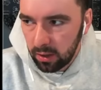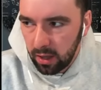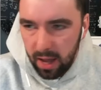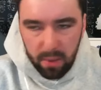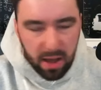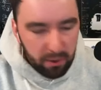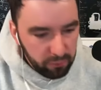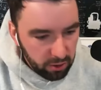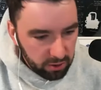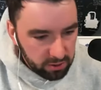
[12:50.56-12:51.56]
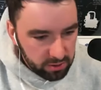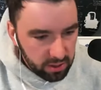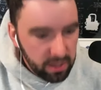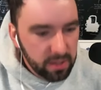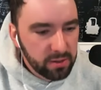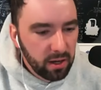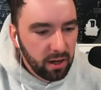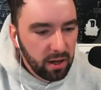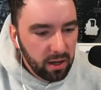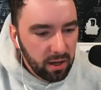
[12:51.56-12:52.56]
MFers is
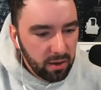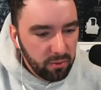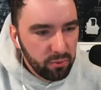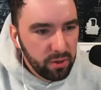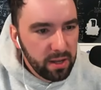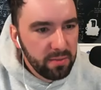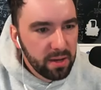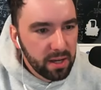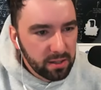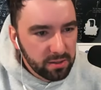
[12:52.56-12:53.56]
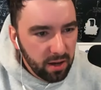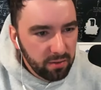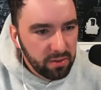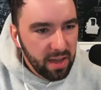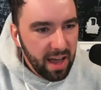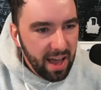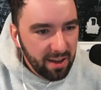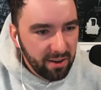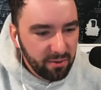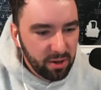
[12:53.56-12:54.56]
a remix of that,
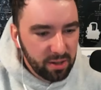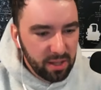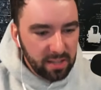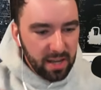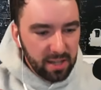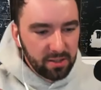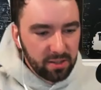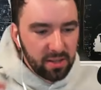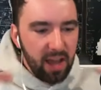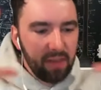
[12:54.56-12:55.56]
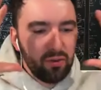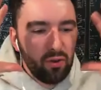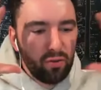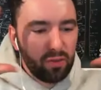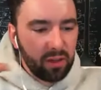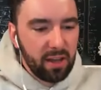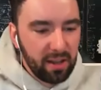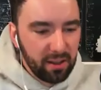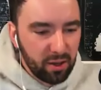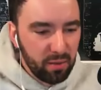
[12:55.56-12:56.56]
where it like takes the side view of the
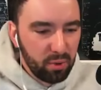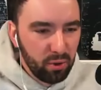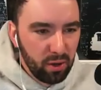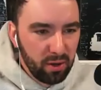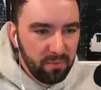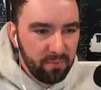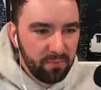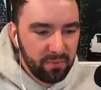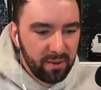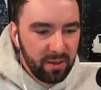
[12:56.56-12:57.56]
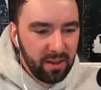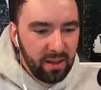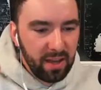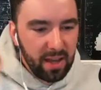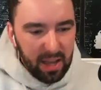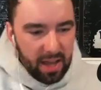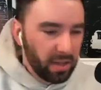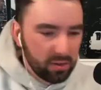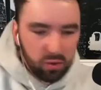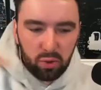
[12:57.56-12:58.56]
kid at the computer,
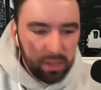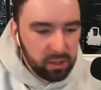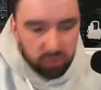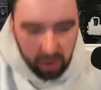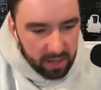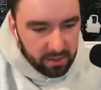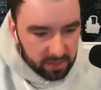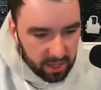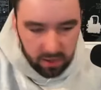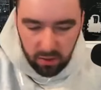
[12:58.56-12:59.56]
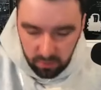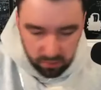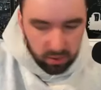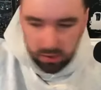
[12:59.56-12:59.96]
adds all these traits like the